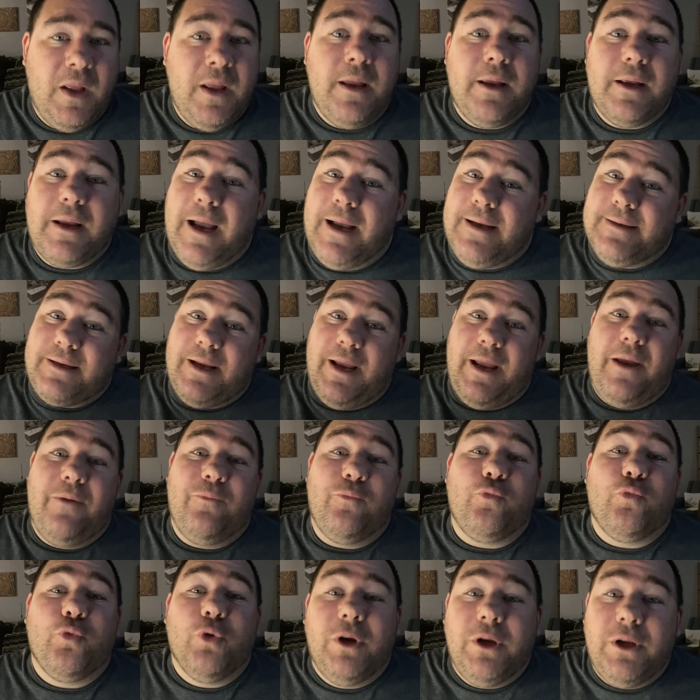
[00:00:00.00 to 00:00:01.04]
Guys, I
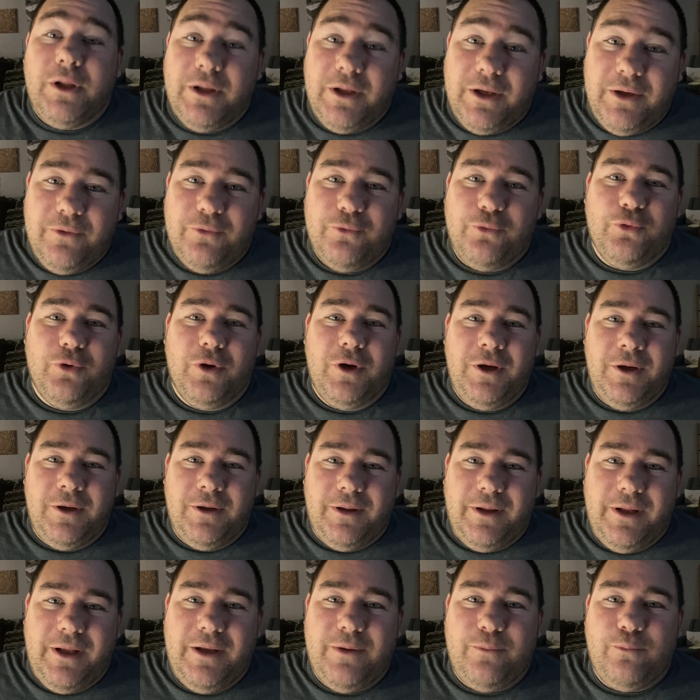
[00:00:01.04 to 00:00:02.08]
am
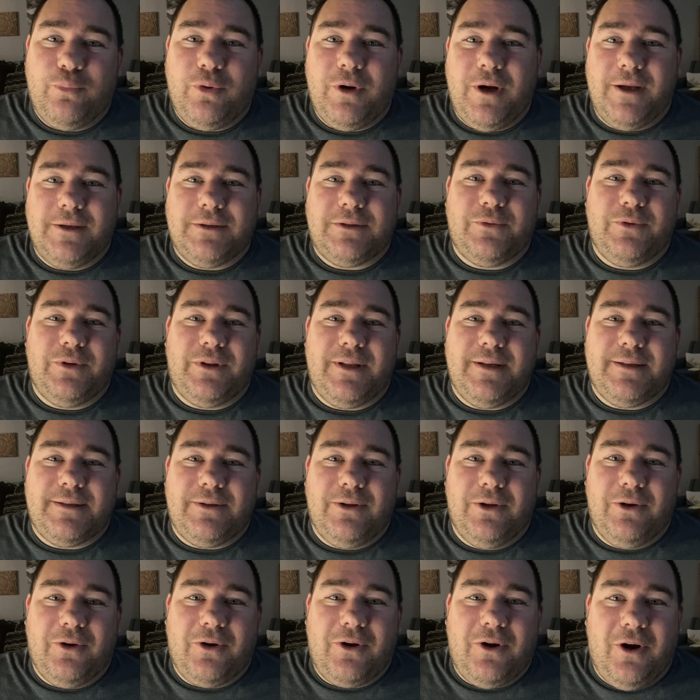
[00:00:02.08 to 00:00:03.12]
really impressed with this
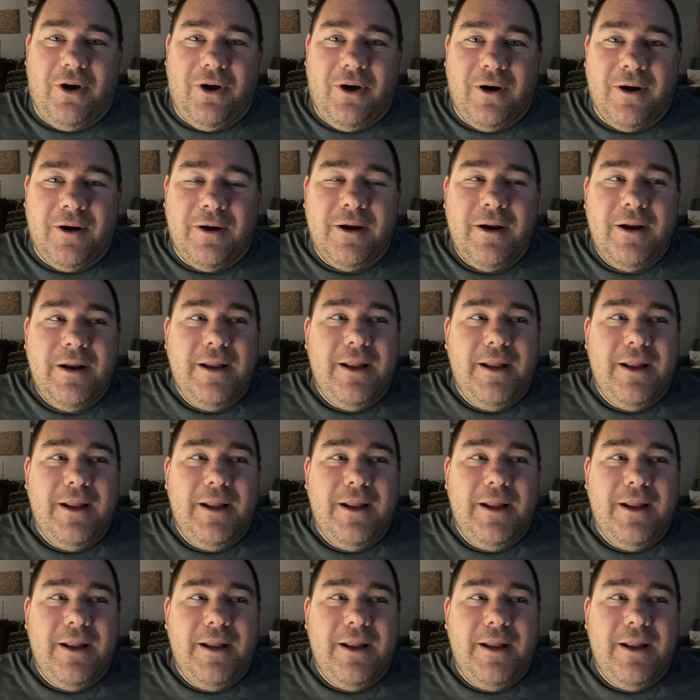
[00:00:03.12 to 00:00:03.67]
little car.